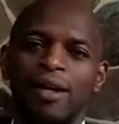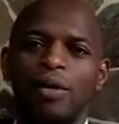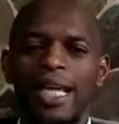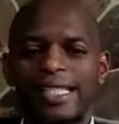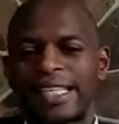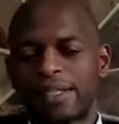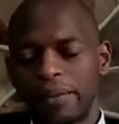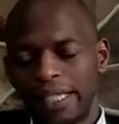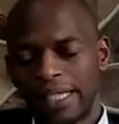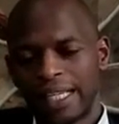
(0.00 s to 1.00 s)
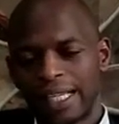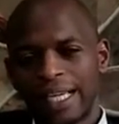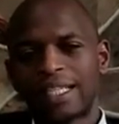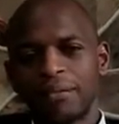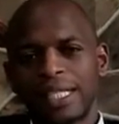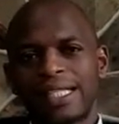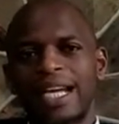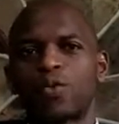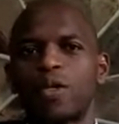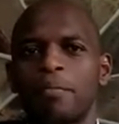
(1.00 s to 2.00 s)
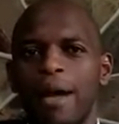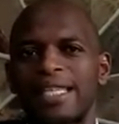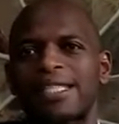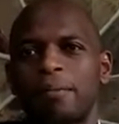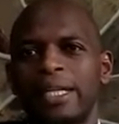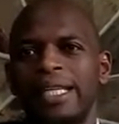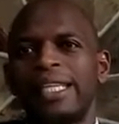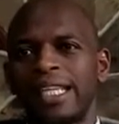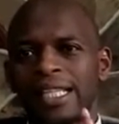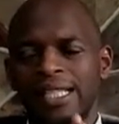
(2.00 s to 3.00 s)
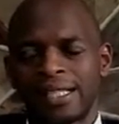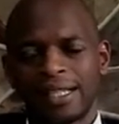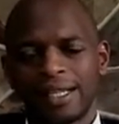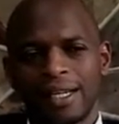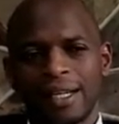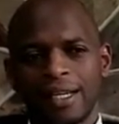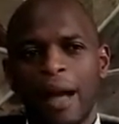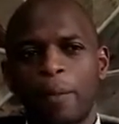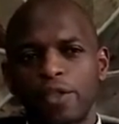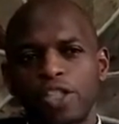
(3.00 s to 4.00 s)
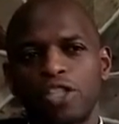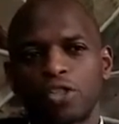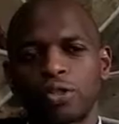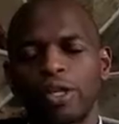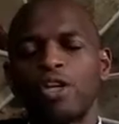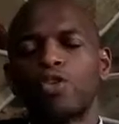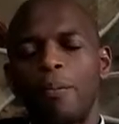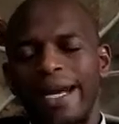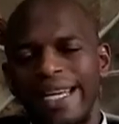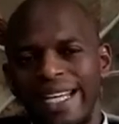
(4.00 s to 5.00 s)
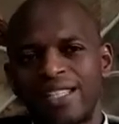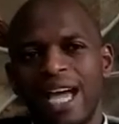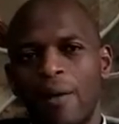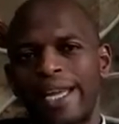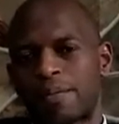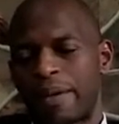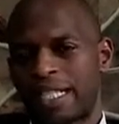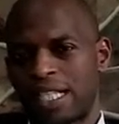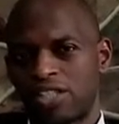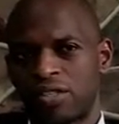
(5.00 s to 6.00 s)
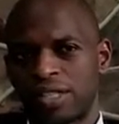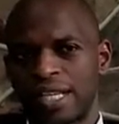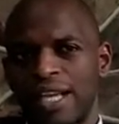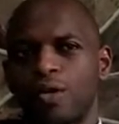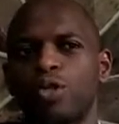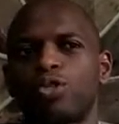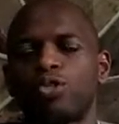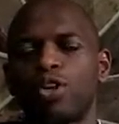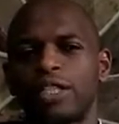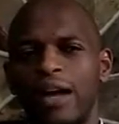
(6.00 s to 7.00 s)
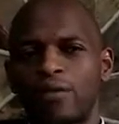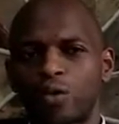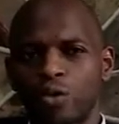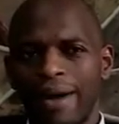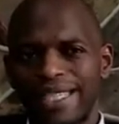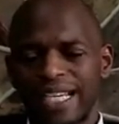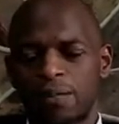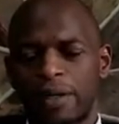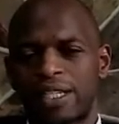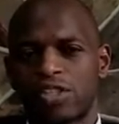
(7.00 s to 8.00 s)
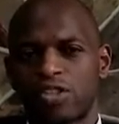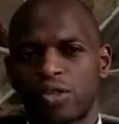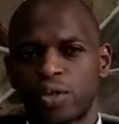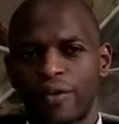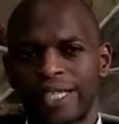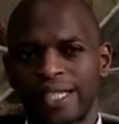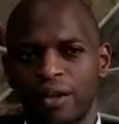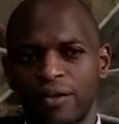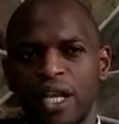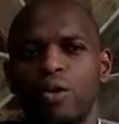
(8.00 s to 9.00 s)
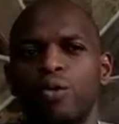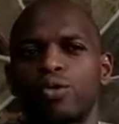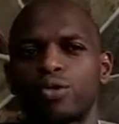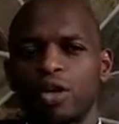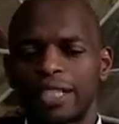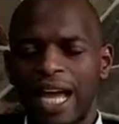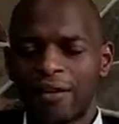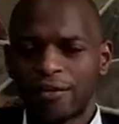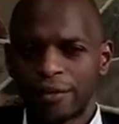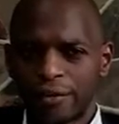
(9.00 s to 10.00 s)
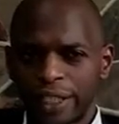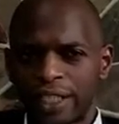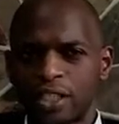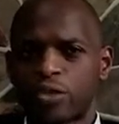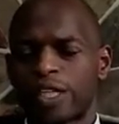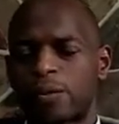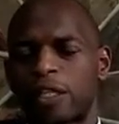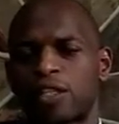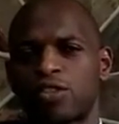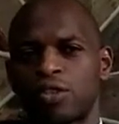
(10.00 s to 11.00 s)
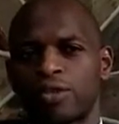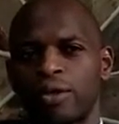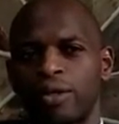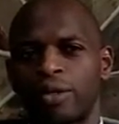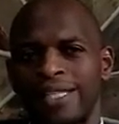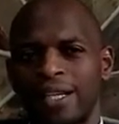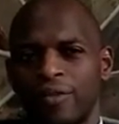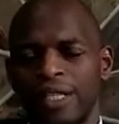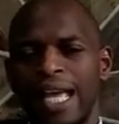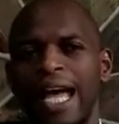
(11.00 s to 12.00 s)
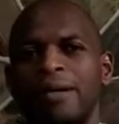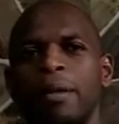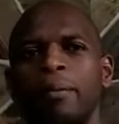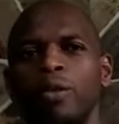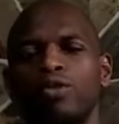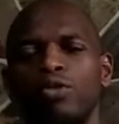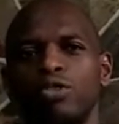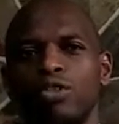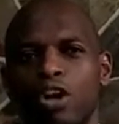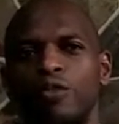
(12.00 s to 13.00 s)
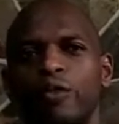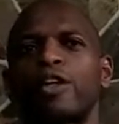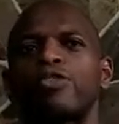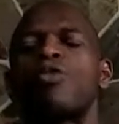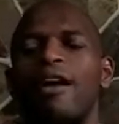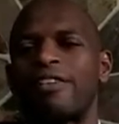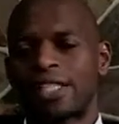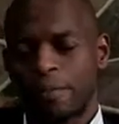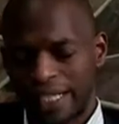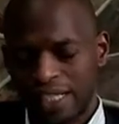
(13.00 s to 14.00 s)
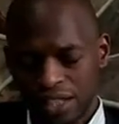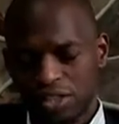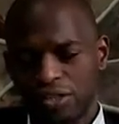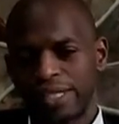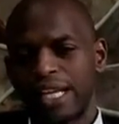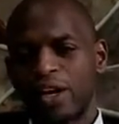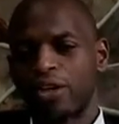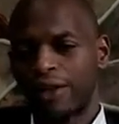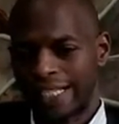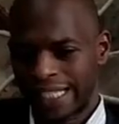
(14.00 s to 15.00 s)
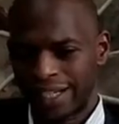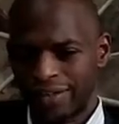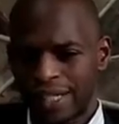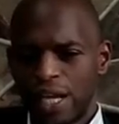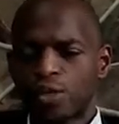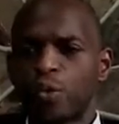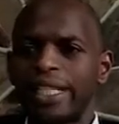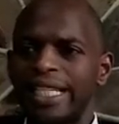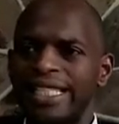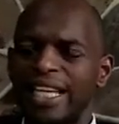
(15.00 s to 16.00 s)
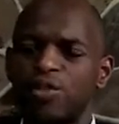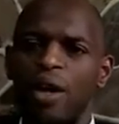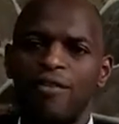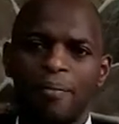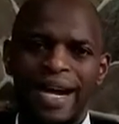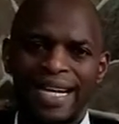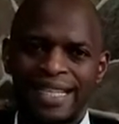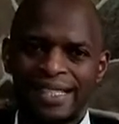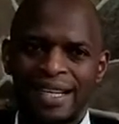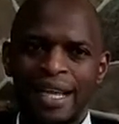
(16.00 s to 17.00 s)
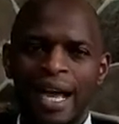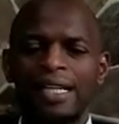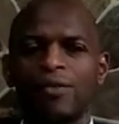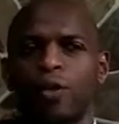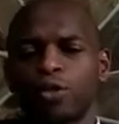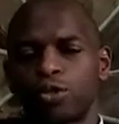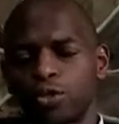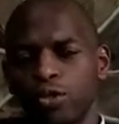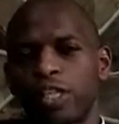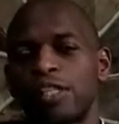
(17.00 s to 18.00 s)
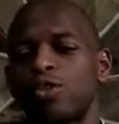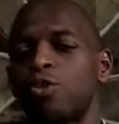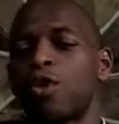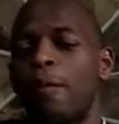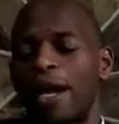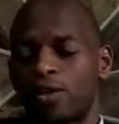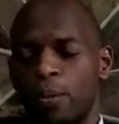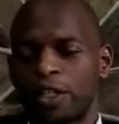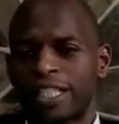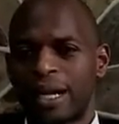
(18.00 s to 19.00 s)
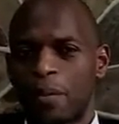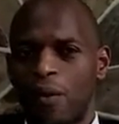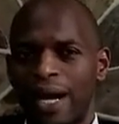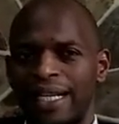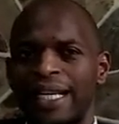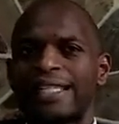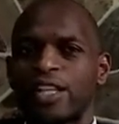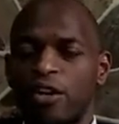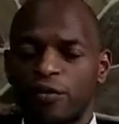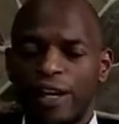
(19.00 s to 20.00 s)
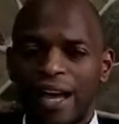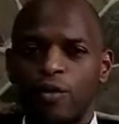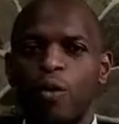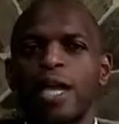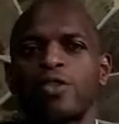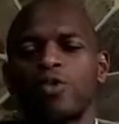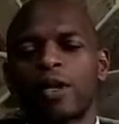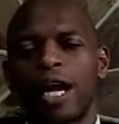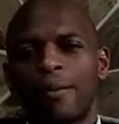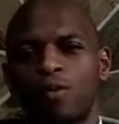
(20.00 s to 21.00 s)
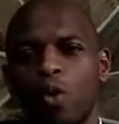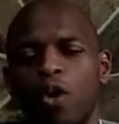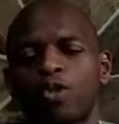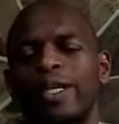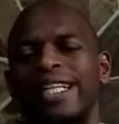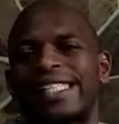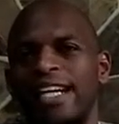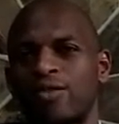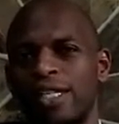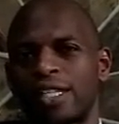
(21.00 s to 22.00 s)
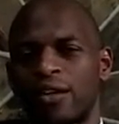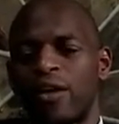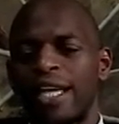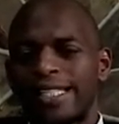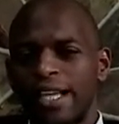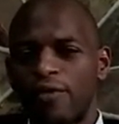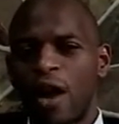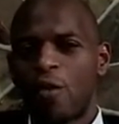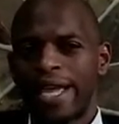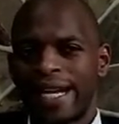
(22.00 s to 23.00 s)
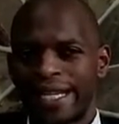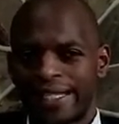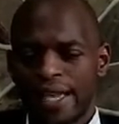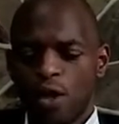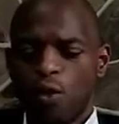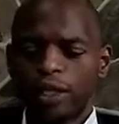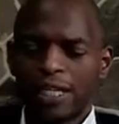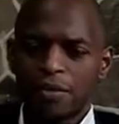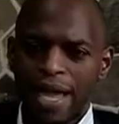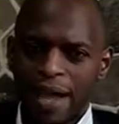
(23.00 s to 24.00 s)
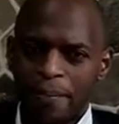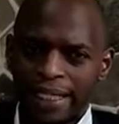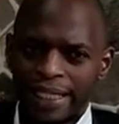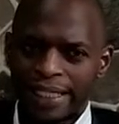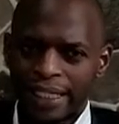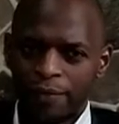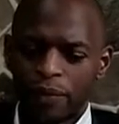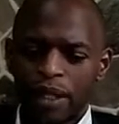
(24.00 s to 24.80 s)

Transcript: What does this mean? It means that we must be in a position to manage our expectations. We should not have too much expectations on ourselves. We should not have very little expectation on ourselves. And maybe we should not fail to have expectations on ourselves. So we need just to have a balance. And for you to do this, you go back to point number one, self-love, where you come to also understand yourself, self-awareness. What is my ability?